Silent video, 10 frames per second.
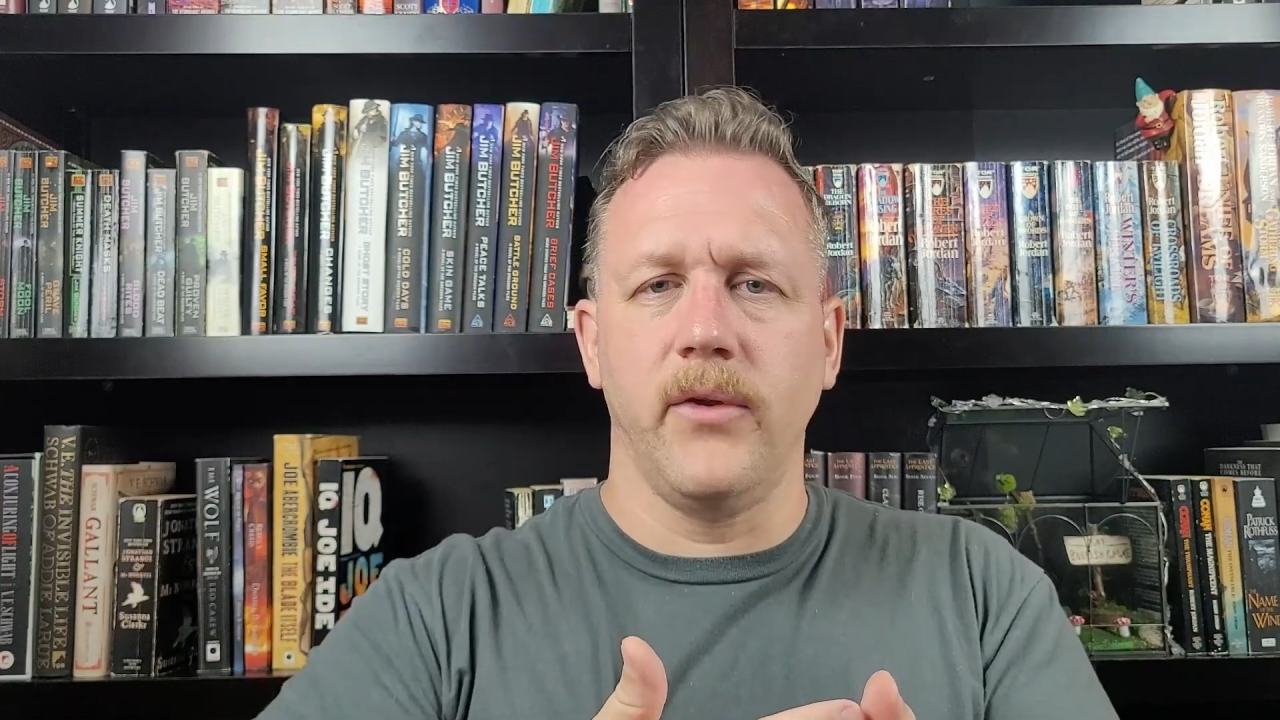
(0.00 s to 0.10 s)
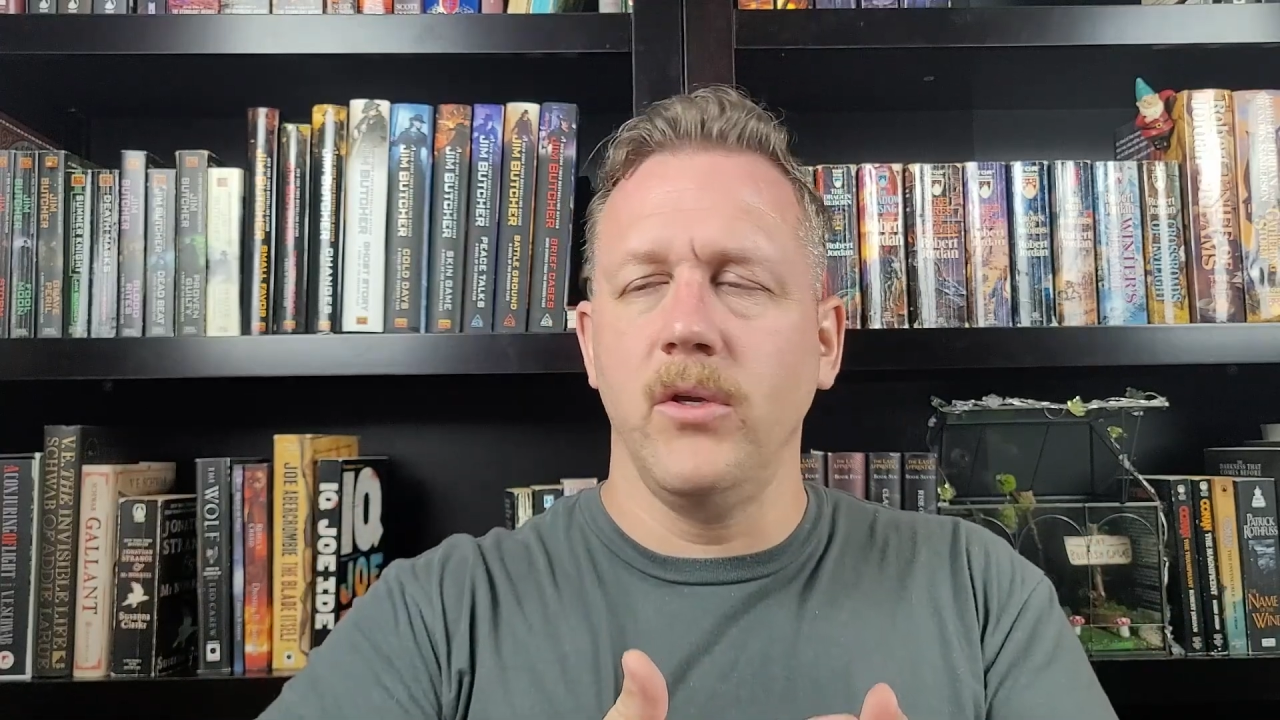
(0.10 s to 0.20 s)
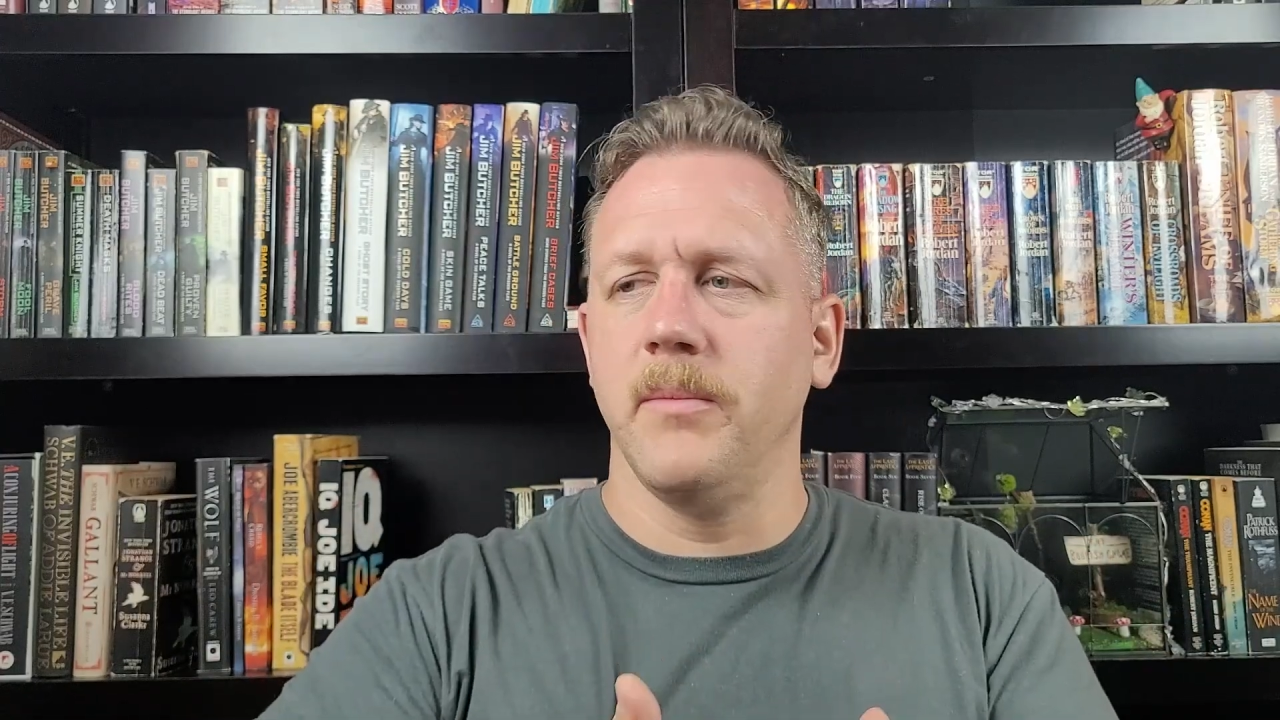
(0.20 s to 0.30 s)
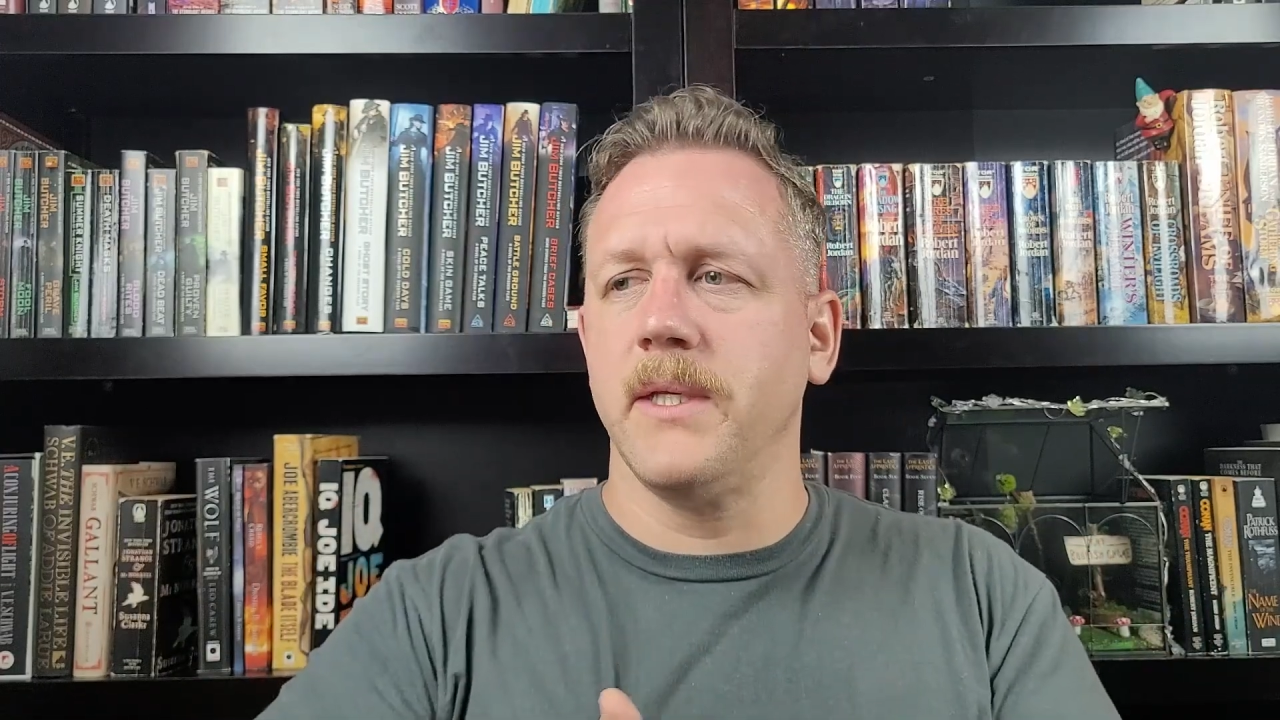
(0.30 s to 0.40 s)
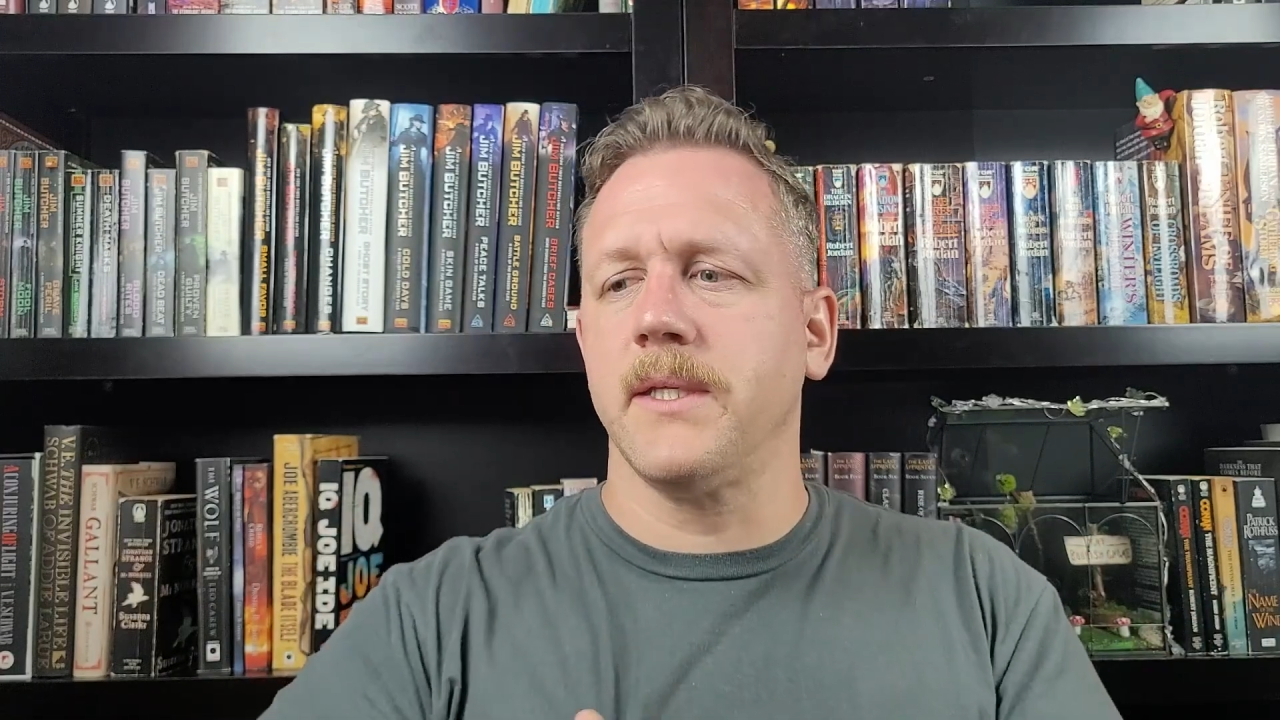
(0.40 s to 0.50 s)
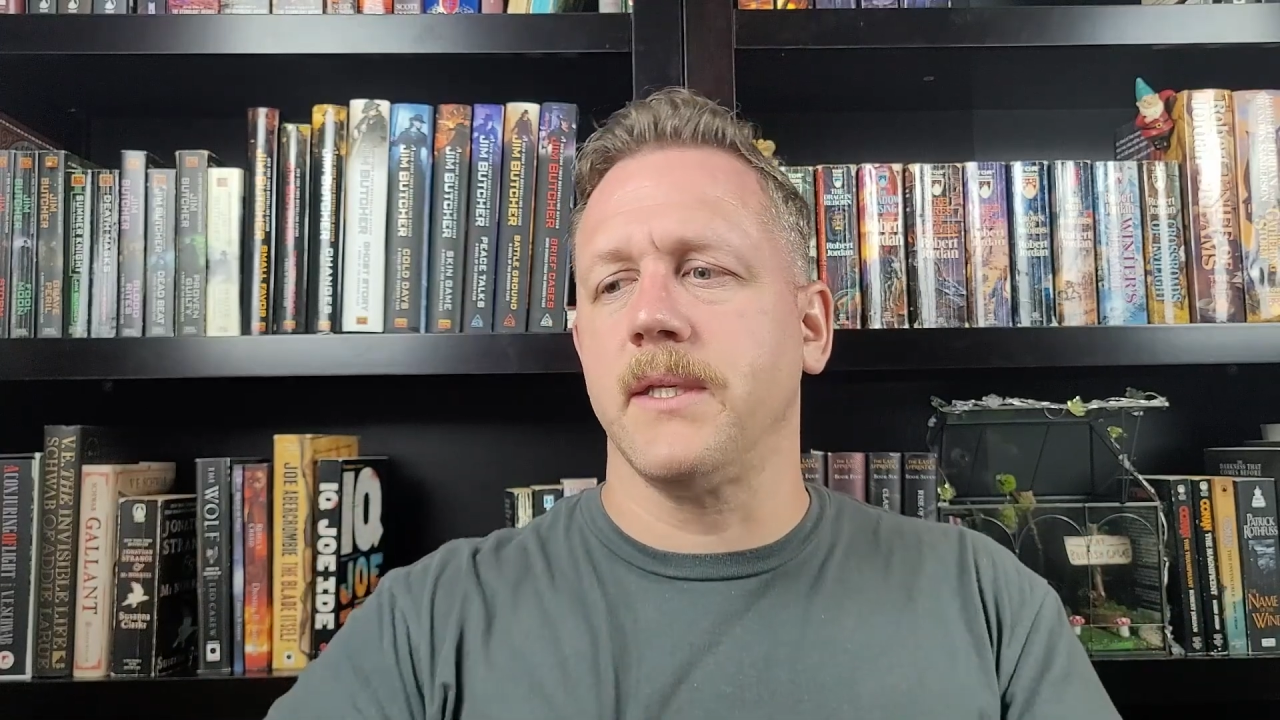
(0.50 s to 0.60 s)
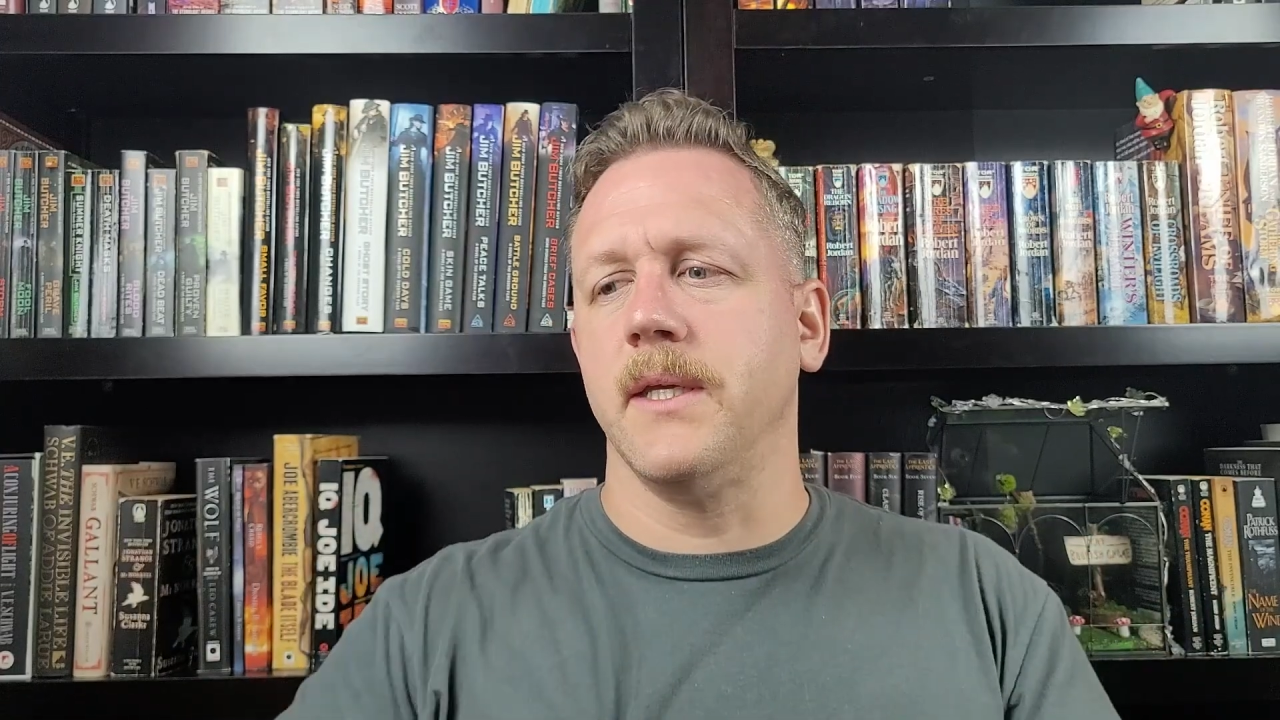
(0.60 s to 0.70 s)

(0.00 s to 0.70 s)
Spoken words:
humans,